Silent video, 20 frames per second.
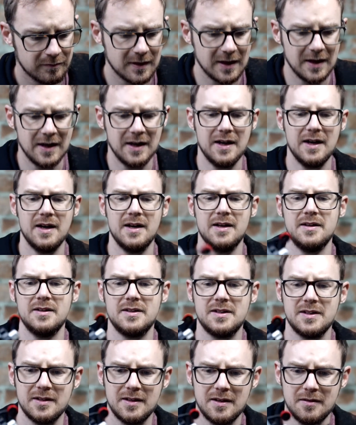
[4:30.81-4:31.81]

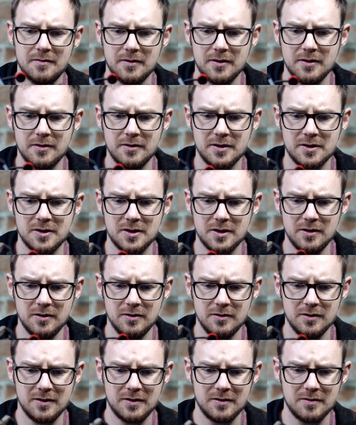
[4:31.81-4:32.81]
And I'm going
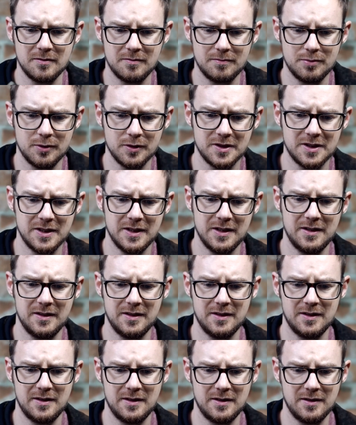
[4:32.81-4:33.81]
to put it
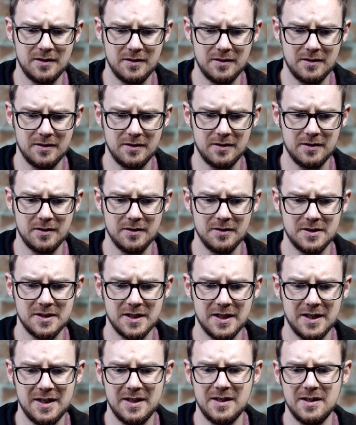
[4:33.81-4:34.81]
onto
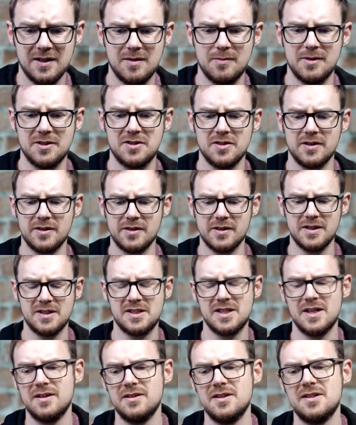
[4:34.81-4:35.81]
here. I'm actually going to
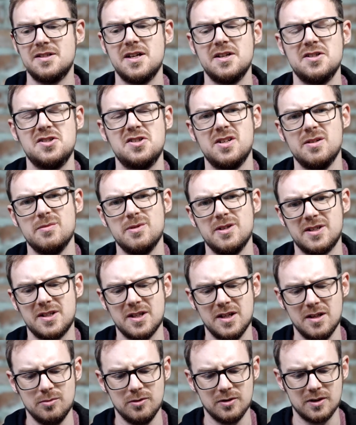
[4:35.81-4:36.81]
take this HDMI
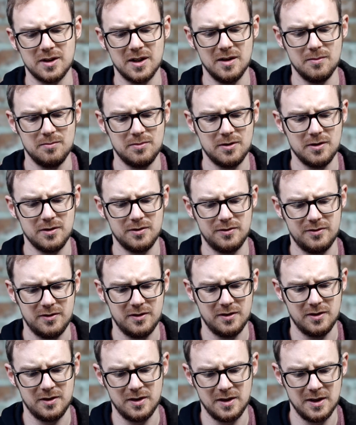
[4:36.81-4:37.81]
cable clamp off,
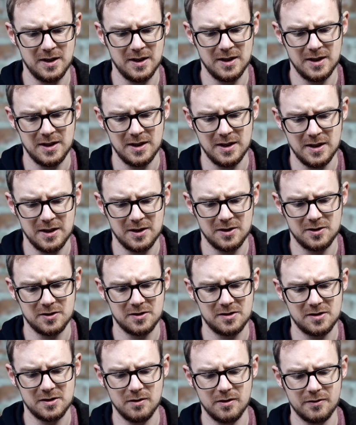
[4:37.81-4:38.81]

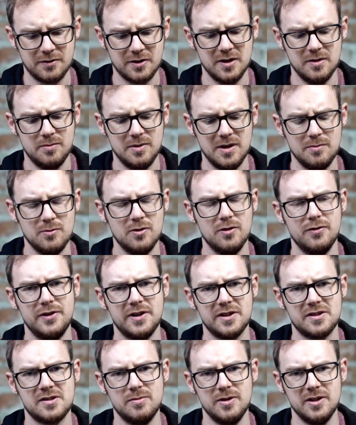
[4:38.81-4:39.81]
just so I've got a bit more
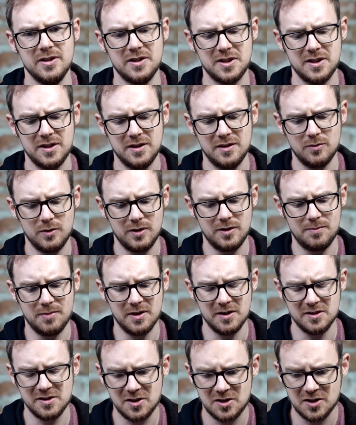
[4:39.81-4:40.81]
flexibility with
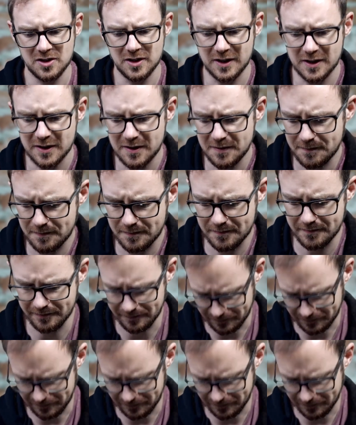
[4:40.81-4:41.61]
positioning it.